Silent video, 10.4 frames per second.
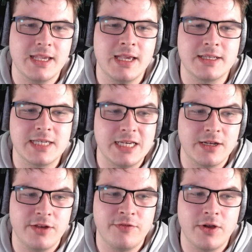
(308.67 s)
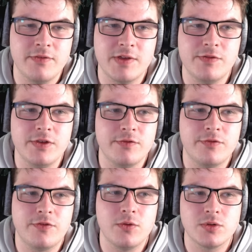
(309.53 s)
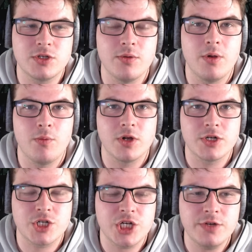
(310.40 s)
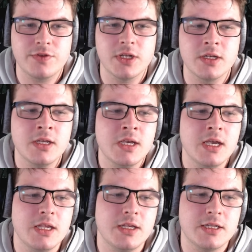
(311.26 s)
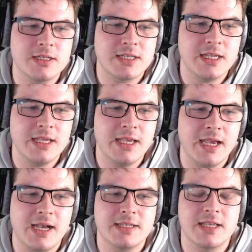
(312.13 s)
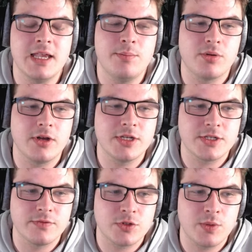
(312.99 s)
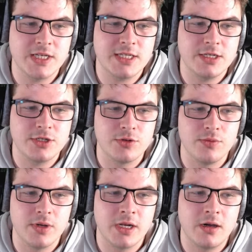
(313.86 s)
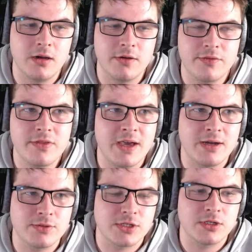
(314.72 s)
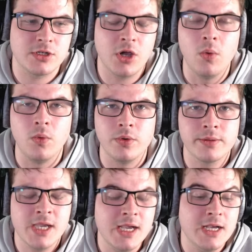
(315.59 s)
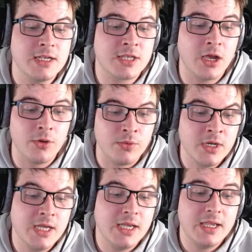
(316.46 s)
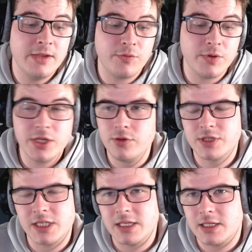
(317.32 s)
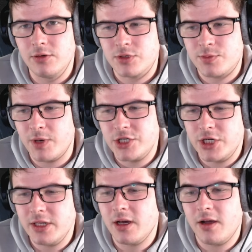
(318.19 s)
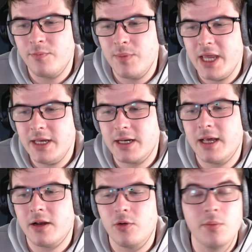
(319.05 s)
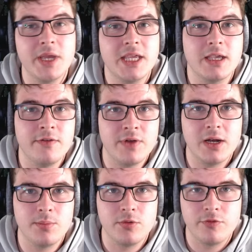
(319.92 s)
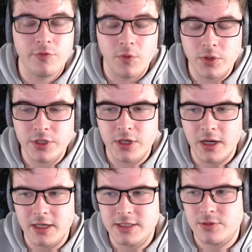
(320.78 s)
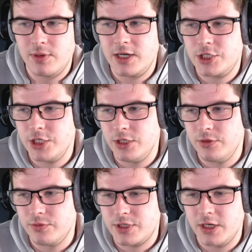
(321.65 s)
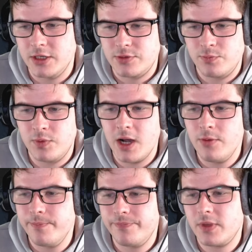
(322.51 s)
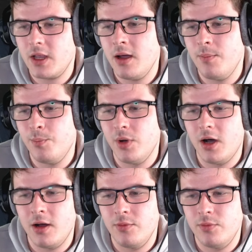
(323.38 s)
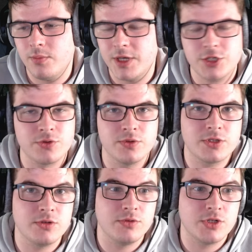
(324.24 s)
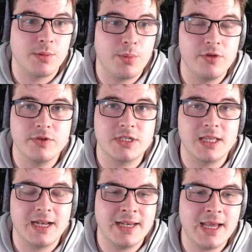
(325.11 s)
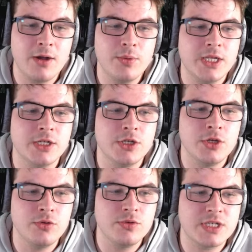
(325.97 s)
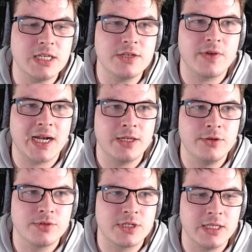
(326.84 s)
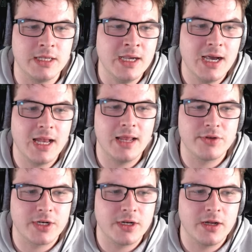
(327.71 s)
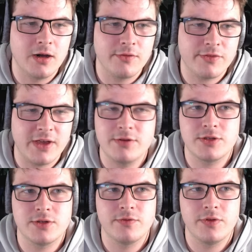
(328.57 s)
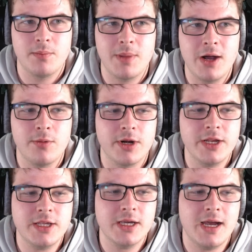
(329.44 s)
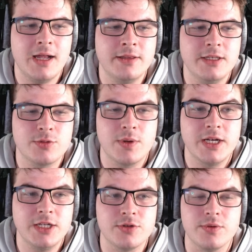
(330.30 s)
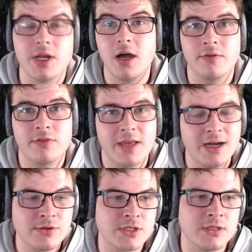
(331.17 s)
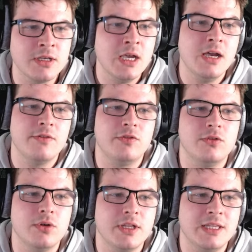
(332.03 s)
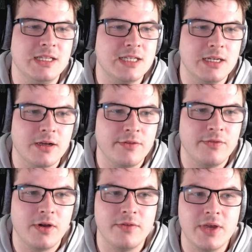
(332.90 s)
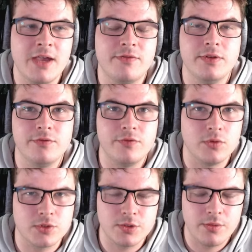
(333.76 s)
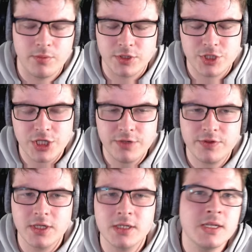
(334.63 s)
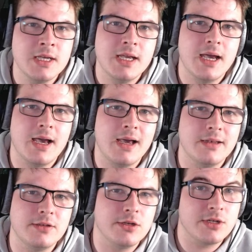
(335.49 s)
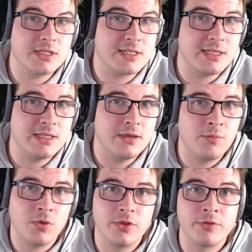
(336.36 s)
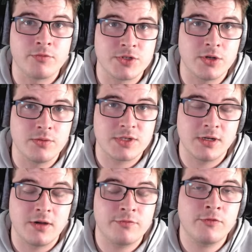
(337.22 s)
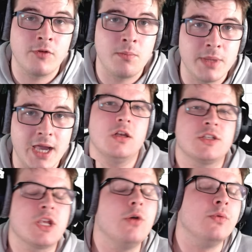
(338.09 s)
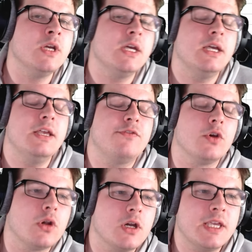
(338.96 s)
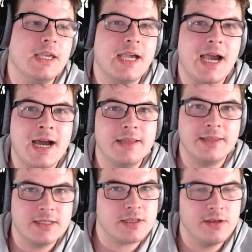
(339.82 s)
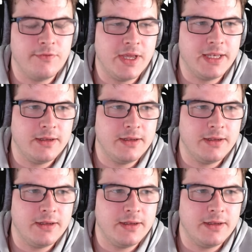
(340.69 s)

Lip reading: a T95 FE 4201 Chieftain, you can see it has a price of 22,500 gold. So if we use this little spreadsheet that I've made, and I will make it available for you guys to actually use as well, but I will make sure to jump over to that now. We can use these values, the 11,500 for the Marrow Breaker and the 22,500 for the T95 FE 4201 Chieftain, and you can see what the results are from that. So if you're looking at this event